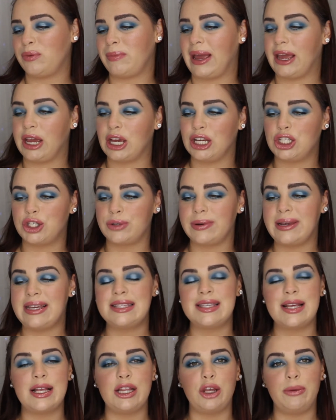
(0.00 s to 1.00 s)
my Catrice
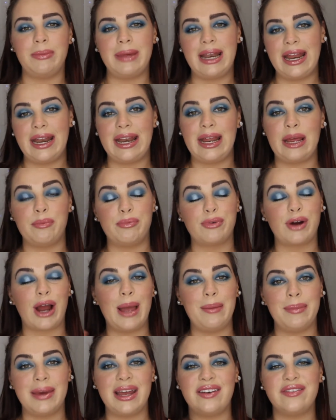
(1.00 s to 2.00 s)
Illuminating
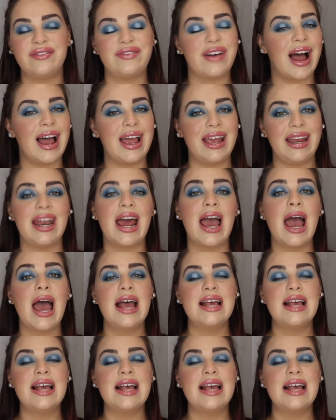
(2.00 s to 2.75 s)
Prime and Fine